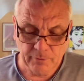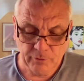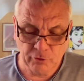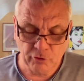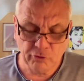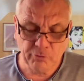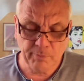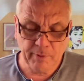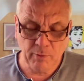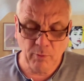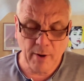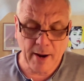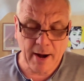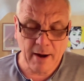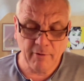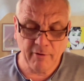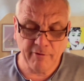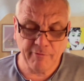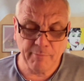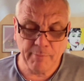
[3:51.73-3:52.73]
just
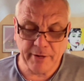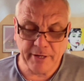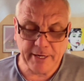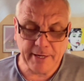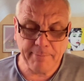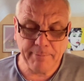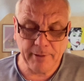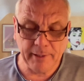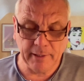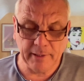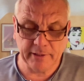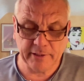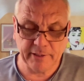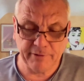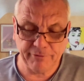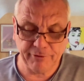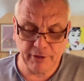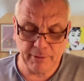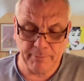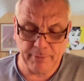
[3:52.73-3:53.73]
beware of
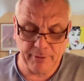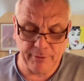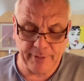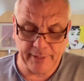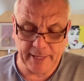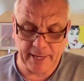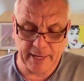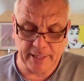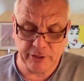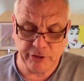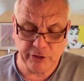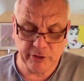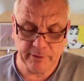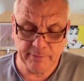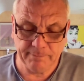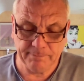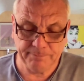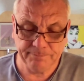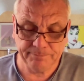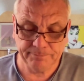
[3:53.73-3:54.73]
manipulative communication.